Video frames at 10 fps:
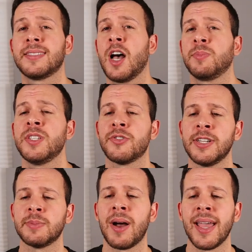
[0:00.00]
to help
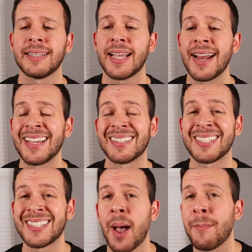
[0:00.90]
decrease my anxiety and
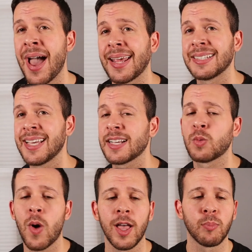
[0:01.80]
to stop panic
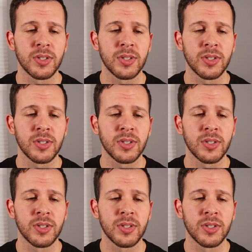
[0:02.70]
attacks while